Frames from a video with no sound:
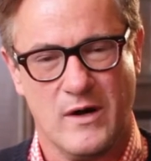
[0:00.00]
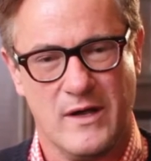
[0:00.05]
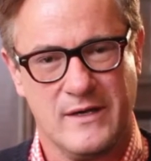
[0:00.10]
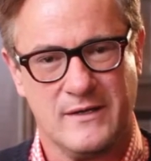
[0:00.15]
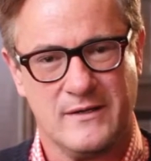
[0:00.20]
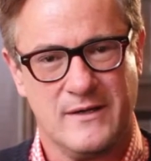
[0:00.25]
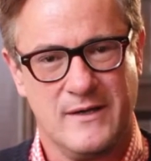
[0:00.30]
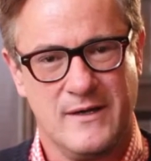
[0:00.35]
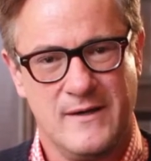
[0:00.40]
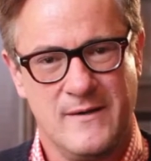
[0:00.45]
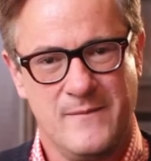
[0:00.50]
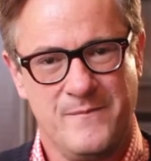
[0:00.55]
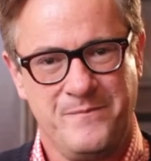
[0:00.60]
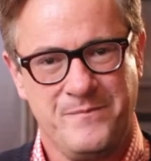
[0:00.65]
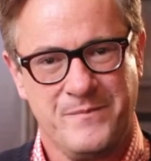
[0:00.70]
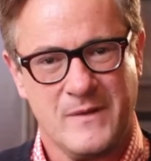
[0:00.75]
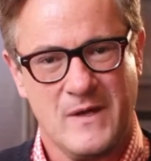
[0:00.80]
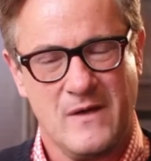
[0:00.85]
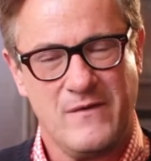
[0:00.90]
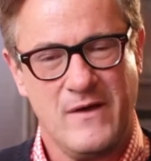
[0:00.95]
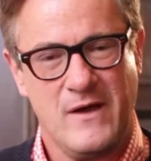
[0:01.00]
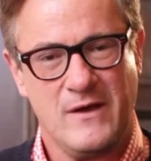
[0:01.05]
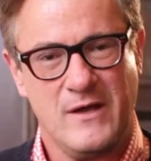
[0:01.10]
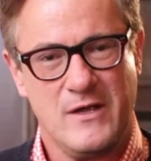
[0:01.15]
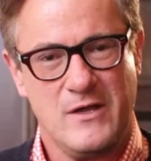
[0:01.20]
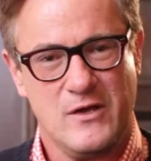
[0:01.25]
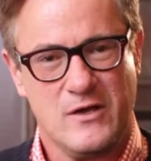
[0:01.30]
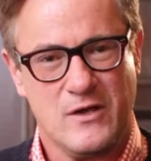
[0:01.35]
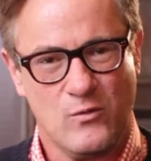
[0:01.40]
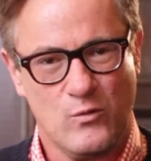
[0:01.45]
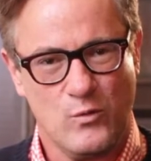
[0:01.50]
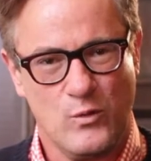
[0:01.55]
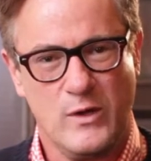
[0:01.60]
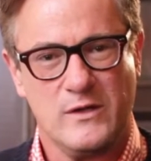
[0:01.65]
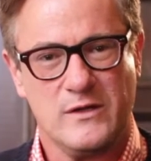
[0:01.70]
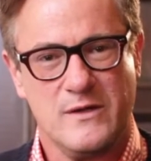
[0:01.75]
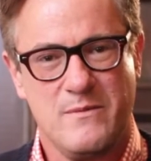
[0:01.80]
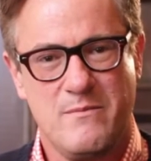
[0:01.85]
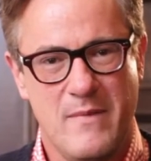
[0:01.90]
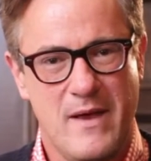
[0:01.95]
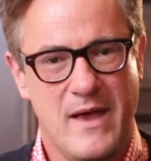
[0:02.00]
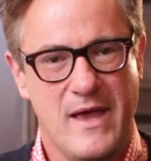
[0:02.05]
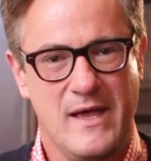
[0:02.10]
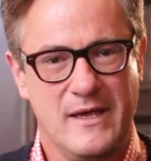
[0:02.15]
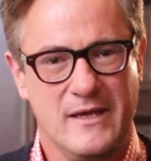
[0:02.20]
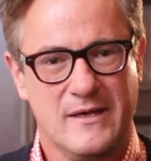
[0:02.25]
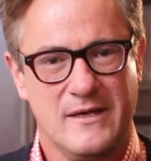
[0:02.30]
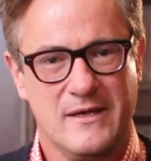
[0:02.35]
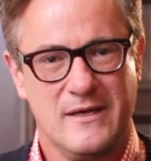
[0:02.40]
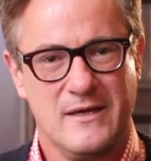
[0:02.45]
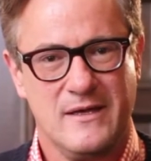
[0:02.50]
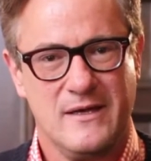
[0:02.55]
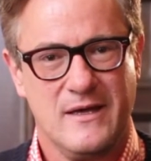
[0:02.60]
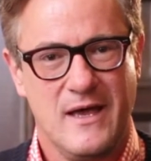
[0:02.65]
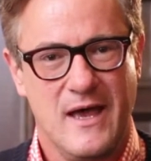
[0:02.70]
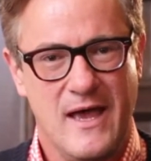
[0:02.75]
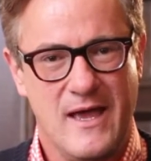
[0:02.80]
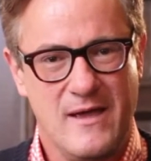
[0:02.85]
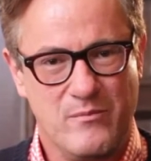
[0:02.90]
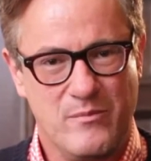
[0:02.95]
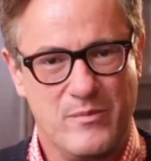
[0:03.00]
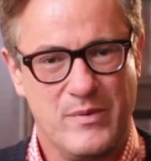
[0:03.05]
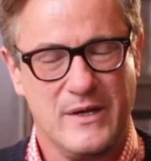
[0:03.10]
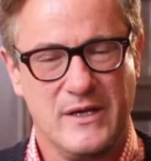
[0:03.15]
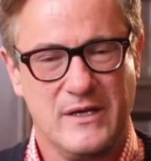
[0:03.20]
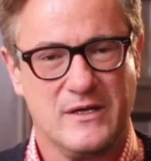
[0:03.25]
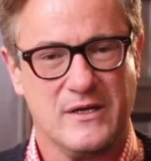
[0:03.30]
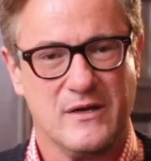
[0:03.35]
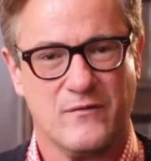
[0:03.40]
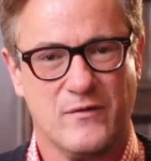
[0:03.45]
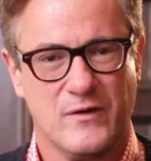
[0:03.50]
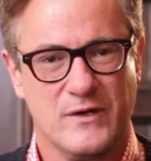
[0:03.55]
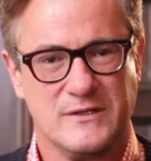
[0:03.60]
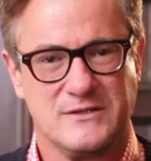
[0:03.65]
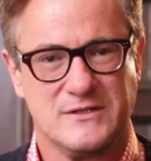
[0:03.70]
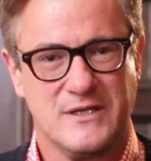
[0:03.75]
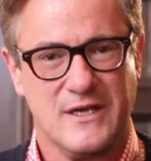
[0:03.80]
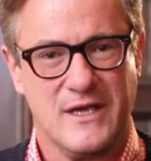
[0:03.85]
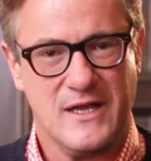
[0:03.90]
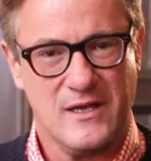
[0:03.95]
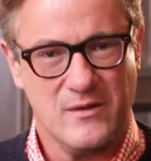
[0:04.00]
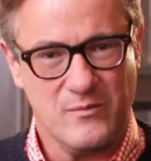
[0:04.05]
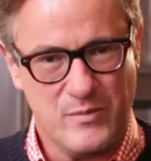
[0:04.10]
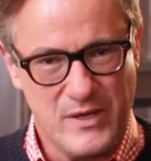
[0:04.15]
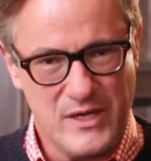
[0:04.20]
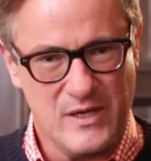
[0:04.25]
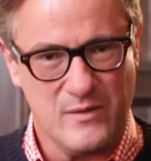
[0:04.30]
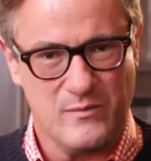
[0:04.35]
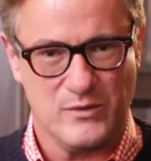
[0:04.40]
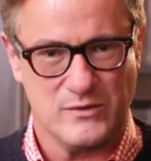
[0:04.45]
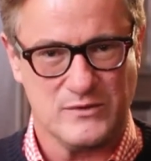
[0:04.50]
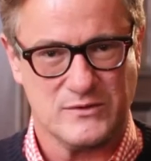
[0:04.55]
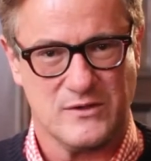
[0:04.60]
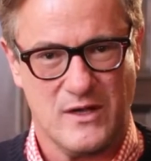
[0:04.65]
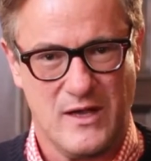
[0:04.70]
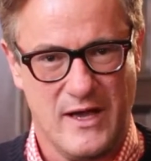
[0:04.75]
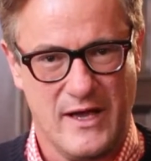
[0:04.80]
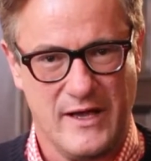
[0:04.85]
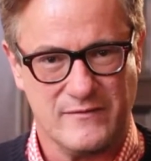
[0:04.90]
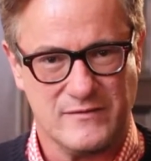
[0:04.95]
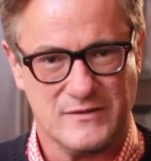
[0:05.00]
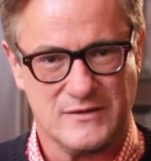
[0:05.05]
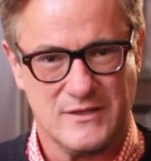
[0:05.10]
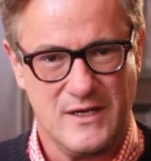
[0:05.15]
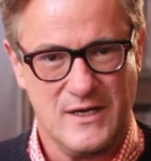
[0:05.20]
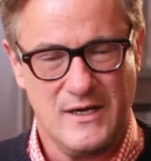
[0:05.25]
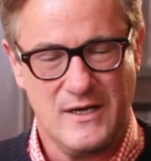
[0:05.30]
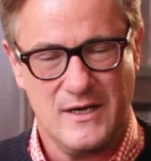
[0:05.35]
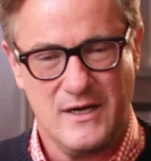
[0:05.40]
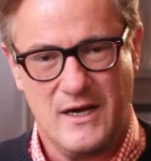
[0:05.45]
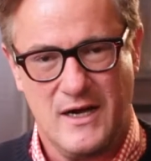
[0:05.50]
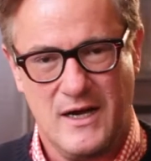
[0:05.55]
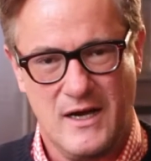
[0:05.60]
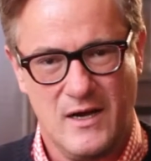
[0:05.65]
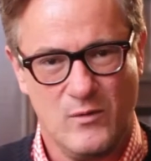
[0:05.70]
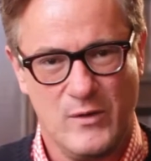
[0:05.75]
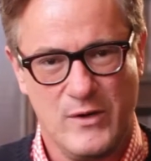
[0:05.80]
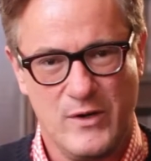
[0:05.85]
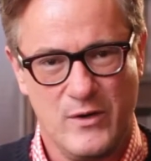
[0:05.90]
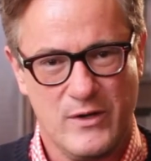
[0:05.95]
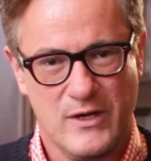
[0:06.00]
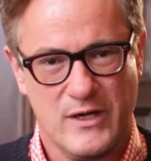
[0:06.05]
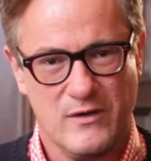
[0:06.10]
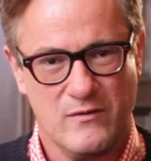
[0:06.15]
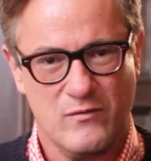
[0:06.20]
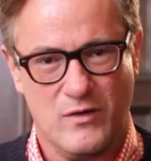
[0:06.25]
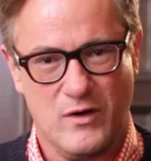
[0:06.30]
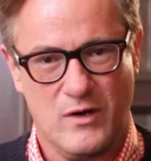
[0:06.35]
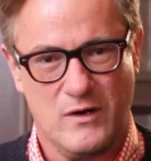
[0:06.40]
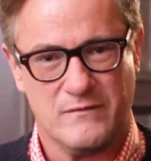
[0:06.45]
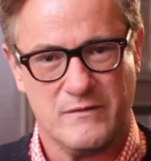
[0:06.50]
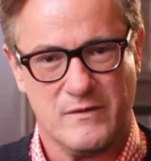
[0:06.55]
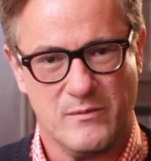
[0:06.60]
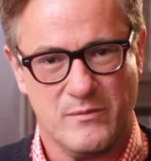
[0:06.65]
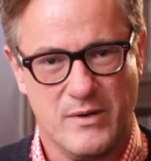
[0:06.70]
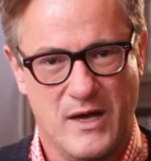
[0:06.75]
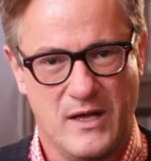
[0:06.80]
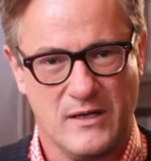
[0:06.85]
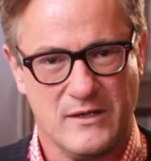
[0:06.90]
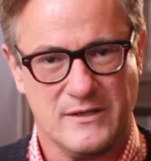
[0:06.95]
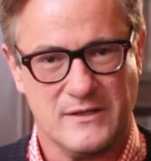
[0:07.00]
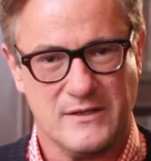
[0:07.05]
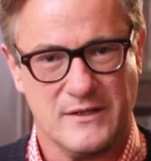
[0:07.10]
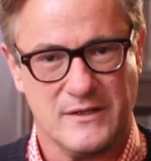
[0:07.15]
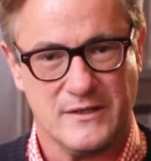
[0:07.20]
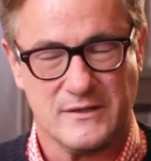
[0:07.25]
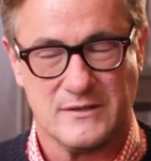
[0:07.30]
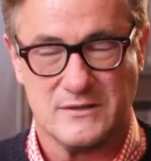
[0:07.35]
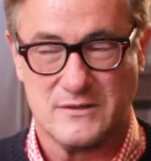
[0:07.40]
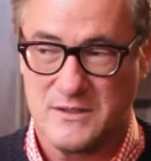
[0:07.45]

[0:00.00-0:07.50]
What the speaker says: And I found out you can really make a big difference in people's lives when you get involved in politics.